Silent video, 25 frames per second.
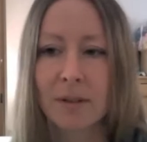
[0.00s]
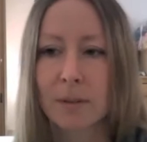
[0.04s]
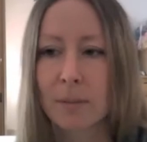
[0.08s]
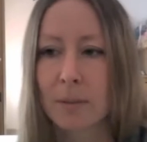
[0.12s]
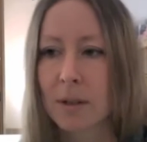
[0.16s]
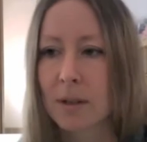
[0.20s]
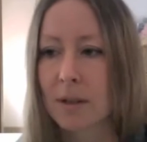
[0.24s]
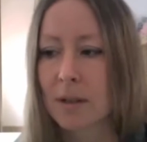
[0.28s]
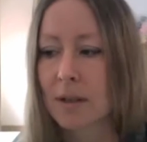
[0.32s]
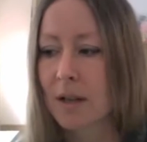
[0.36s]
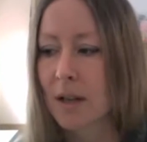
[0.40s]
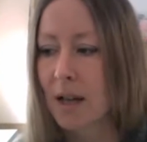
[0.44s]
the
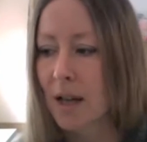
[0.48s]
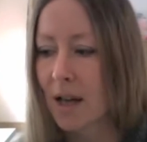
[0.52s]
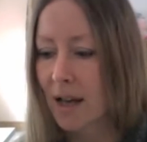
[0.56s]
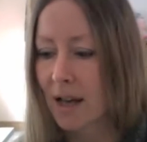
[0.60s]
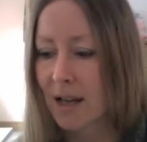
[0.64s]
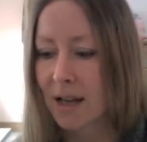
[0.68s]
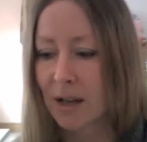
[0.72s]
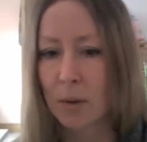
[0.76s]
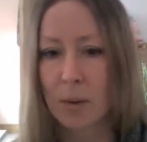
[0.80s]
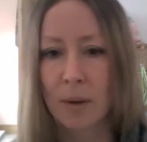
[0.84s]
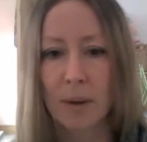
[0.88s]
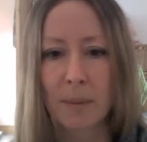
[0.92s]
word?
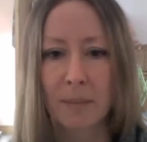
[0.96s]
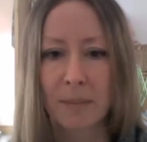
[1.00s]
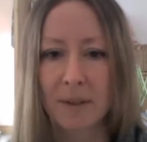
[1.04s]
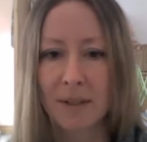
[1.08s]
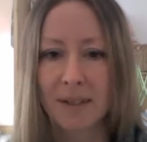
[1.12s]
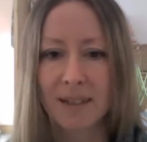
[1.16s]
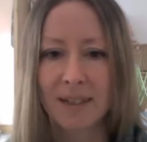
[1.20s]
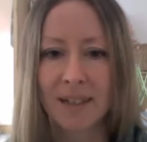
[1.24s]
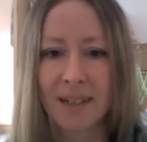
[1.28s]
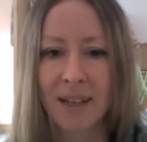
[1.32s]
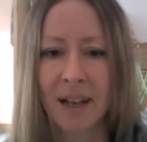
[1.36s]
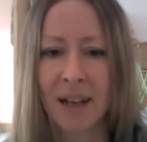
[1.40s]

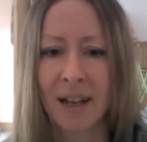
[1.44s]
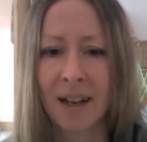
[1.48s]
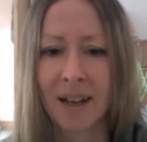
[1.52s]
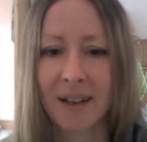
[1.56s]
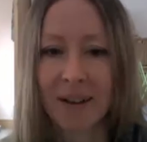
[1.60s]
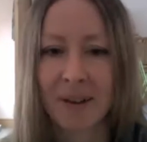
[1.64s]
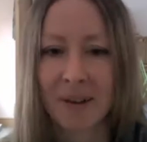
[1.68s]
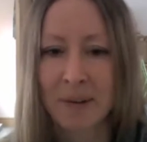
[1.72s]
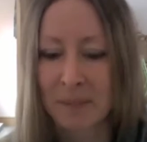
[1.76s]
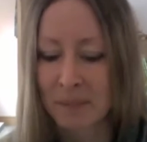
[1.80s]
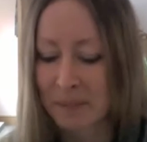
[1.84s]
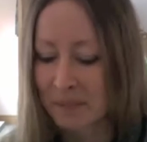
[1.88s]
Equipment.
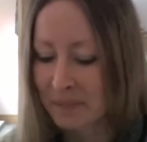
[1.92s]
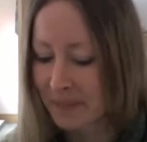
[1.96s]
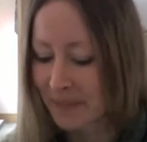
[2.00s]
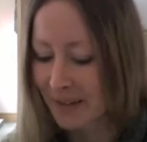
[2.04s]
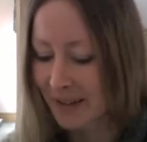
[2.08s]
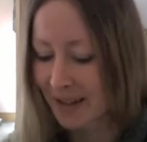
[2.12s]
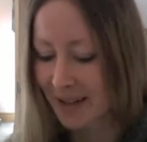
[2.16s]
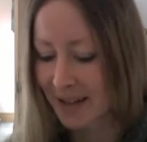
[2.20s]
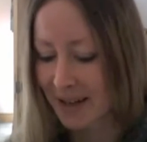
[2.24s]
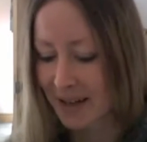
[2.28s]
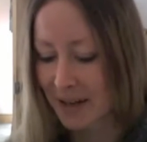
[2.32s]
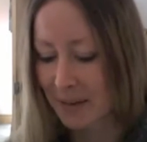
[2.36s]

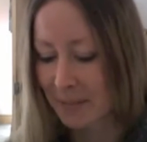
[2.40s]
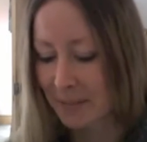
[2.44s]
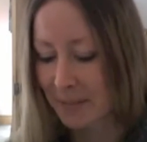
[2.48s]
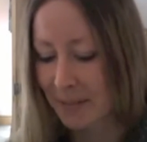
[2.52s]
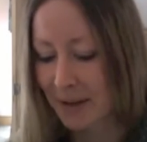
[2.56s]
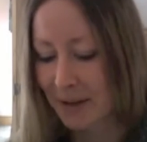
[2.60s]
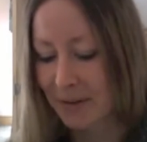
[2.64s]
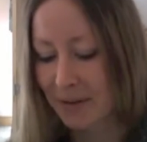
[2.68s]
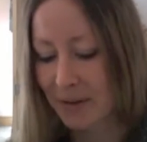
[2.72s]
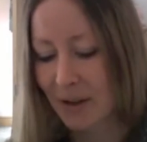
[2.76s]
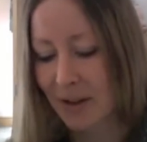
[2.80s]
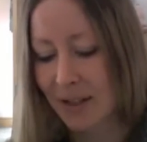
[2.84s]

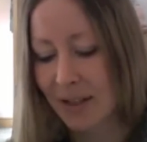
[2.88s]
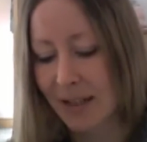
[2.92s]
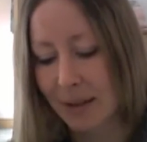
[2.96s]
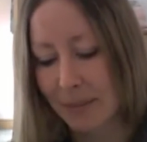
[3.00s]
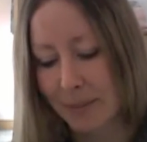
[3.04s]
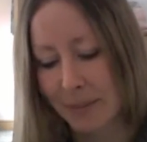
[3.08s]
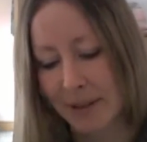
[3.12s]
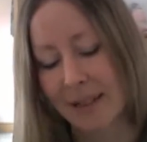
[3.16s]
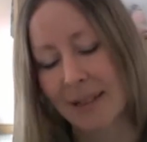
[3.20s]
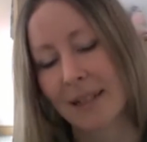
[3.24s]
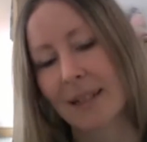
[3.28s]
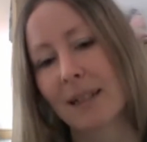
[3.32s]
I've got a
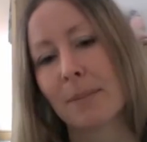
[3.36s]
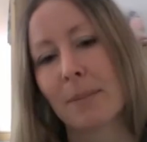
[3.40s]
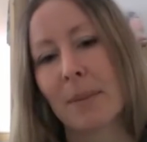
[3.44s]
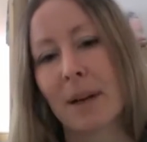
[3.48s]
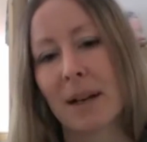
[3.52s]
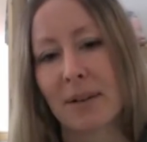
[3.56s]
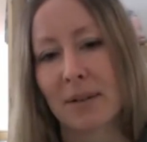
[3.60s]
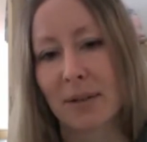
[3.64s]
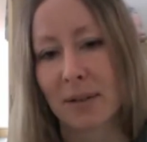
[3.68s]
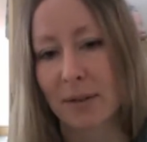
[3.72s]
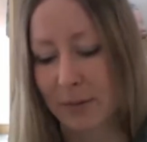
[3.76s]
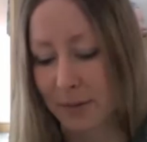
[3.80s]
limited
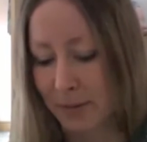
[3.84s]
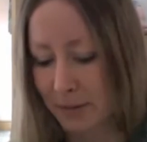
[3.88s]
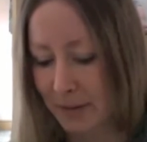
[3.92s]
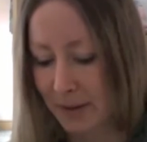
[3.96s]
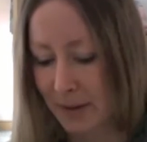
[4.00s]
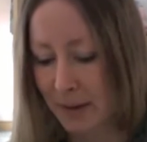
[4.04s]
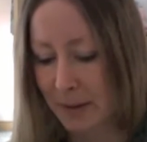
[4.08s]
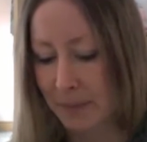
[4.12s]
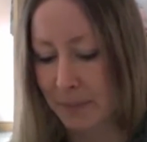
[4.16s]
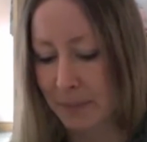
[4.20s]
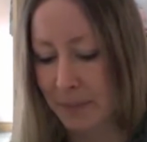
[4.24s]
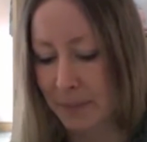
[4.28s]
amount of
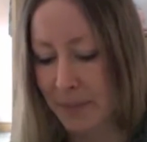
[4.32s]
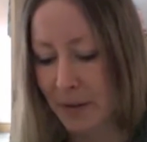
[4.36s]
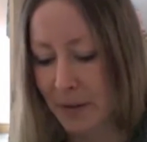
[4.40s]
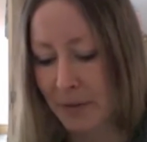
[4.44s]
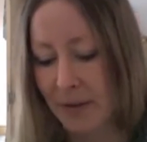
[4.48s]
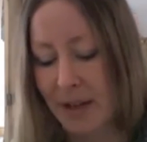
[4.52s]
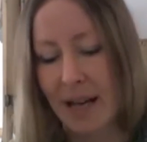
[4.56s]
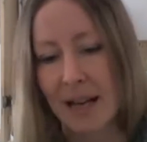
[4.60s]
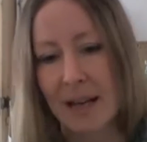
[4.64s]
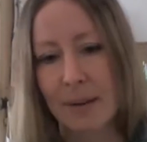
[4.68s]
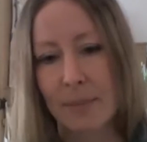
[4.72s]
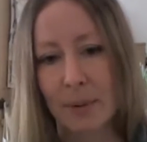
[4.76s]

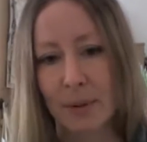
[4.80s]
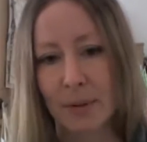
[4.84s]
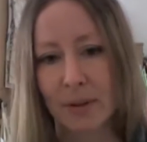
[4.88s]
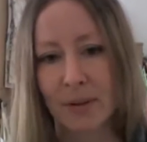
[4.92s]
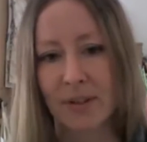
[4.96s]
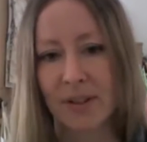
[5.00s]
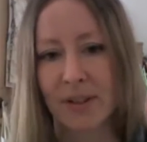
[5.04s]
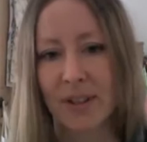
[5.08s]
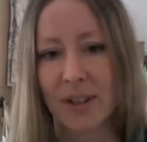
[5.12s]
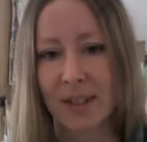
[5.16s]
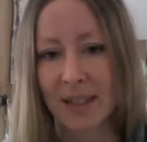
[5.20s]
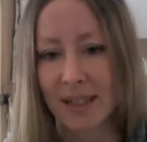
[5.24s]

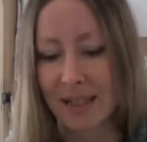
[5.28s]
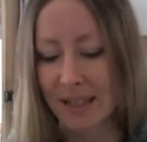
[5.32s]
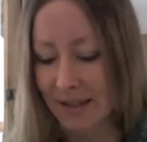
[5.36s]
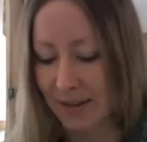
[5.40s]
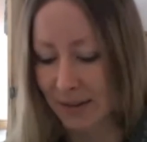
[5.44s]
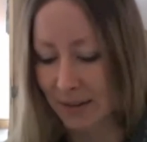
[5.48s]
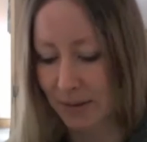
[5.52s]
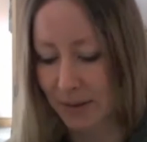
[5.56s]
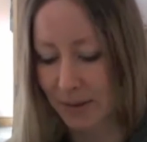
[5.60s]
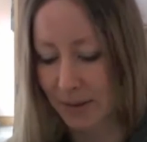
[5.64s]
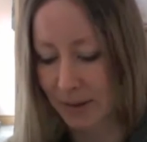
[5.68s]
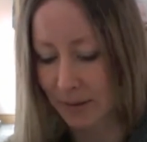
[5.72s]
cables and
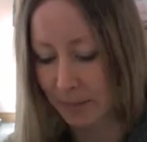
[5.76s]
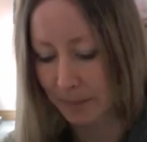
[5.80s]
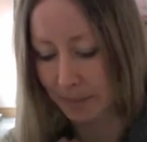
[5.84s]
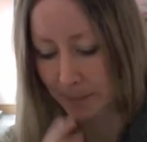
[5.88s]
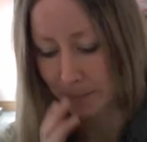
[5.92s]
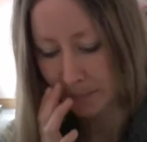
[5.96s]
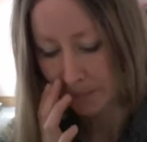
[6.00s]
needles.